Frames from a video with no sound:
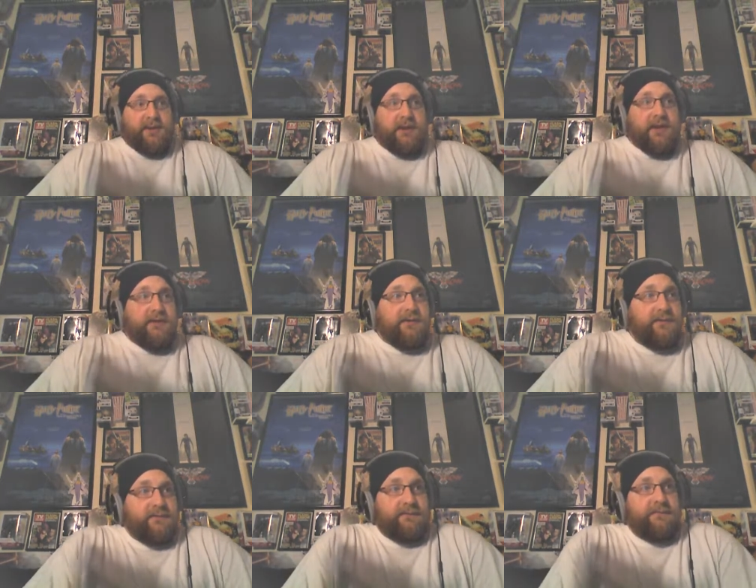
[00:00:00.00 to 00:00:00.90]
now,
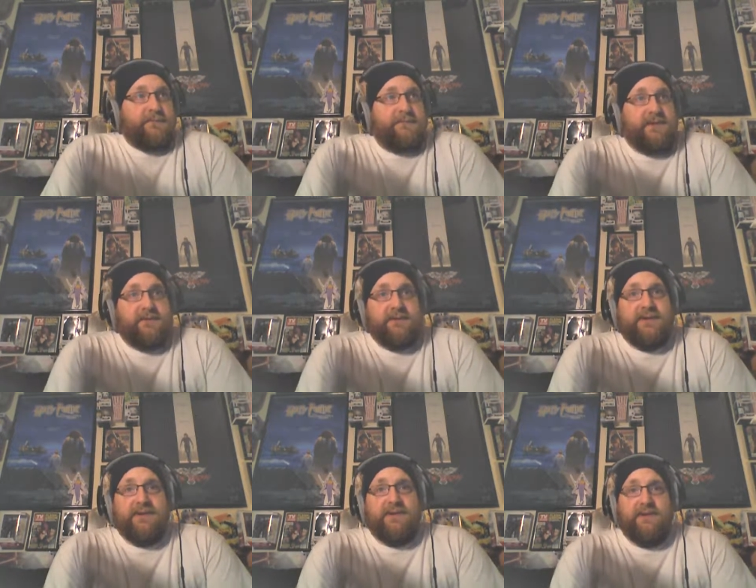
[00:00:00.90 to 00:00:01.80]
favorite
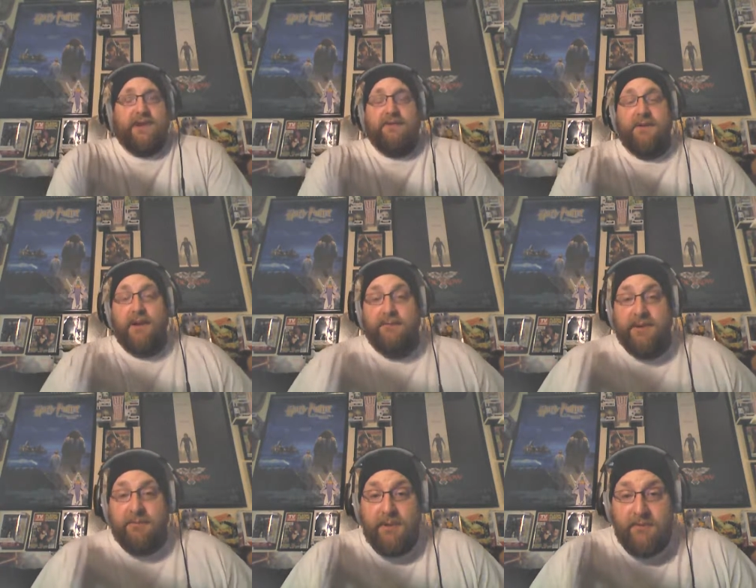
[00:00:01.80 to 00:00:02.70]
DC, I've, I've
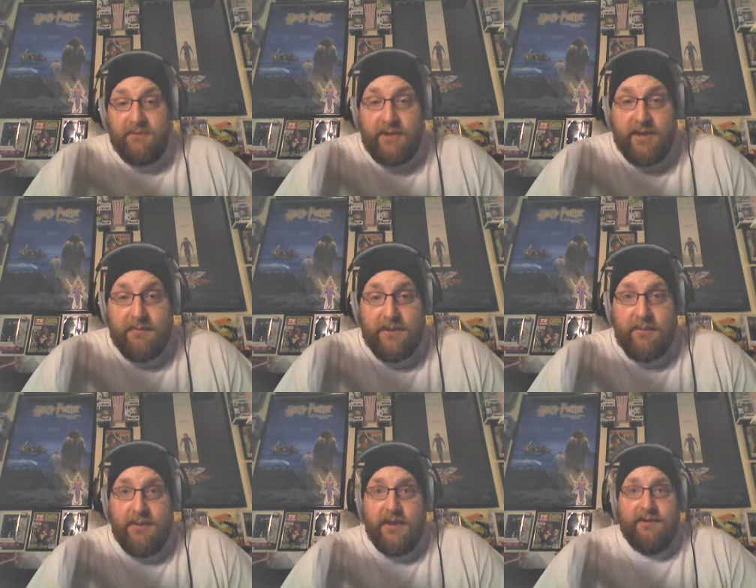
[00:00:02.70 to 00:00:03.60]
been a Marvel guy my
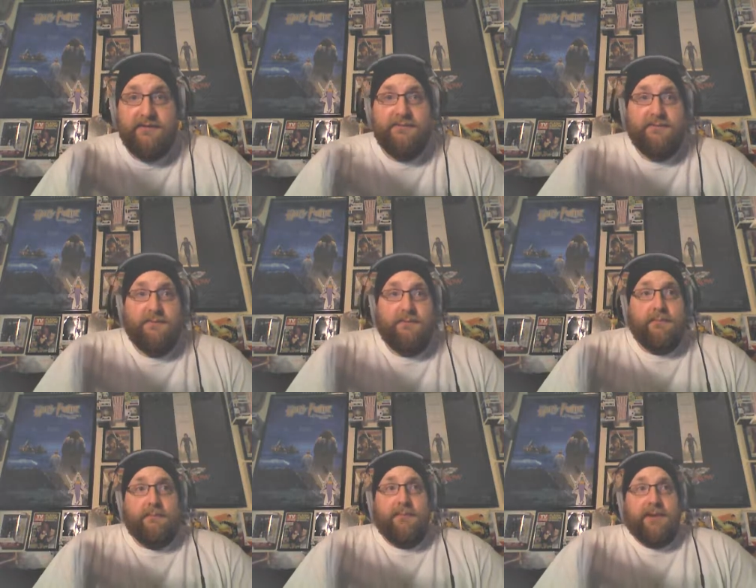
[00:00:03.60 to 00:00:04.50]
whole life.
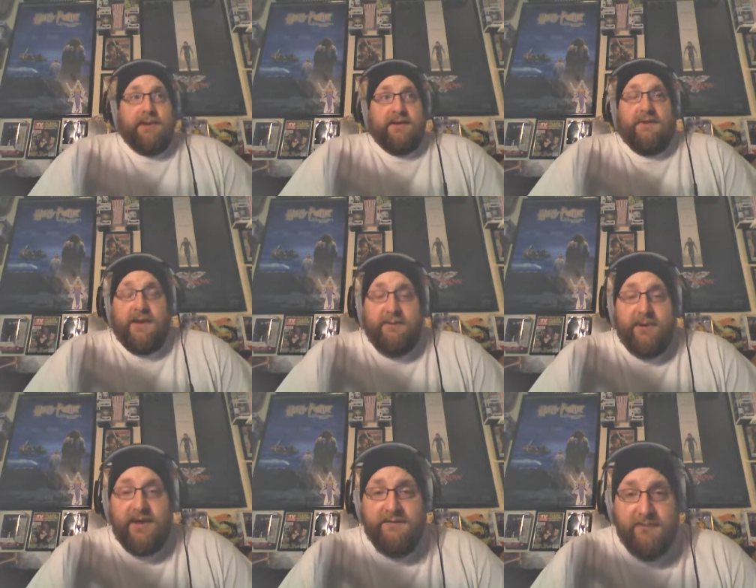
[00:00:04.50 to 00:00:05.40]
But if I
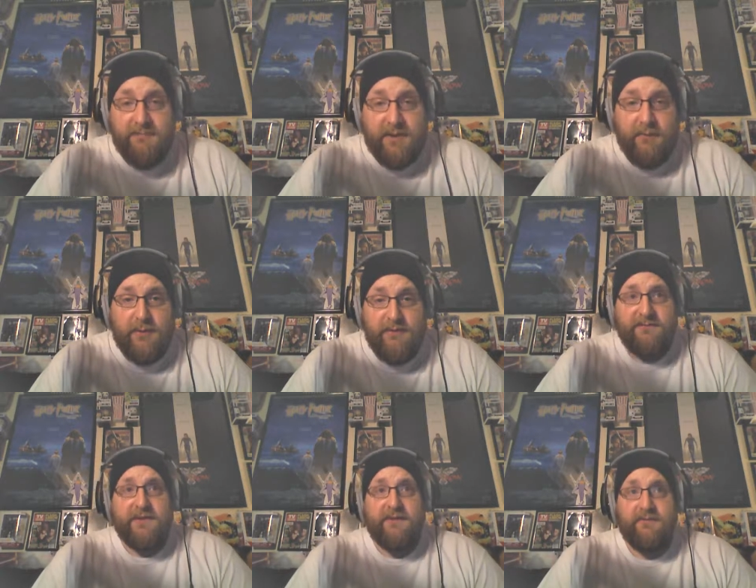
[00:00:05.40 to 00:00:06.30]
would have to pick one
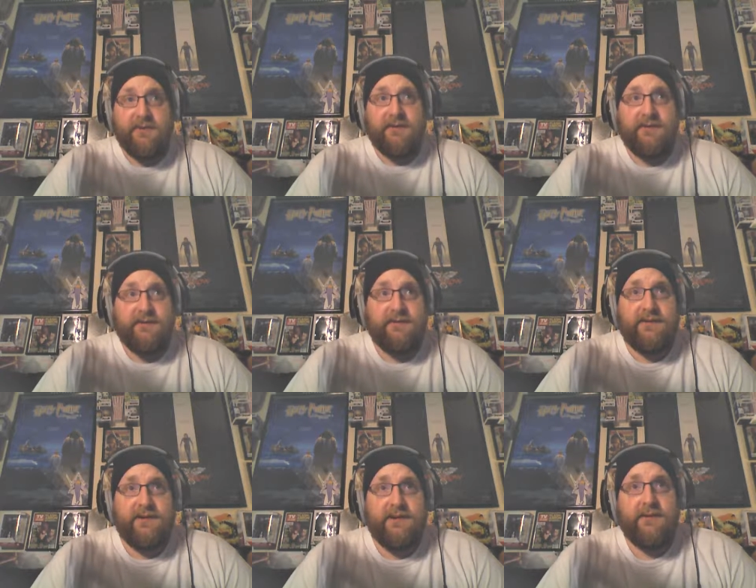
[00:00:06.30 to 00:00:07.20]
favorite
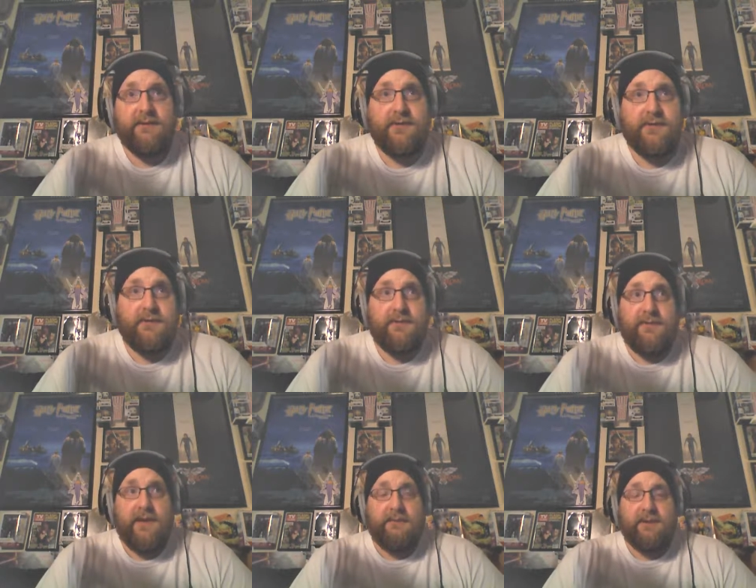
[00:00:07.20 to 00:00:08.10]
DC character,
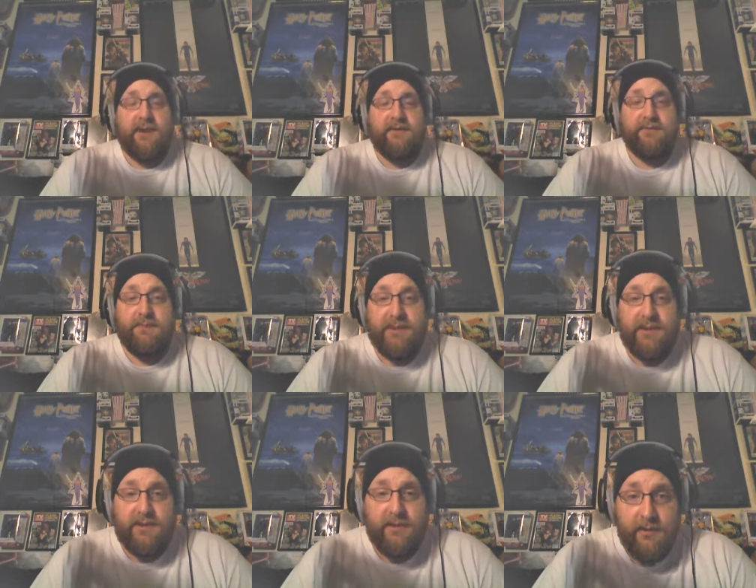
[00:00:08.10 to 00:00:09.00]
that would have to be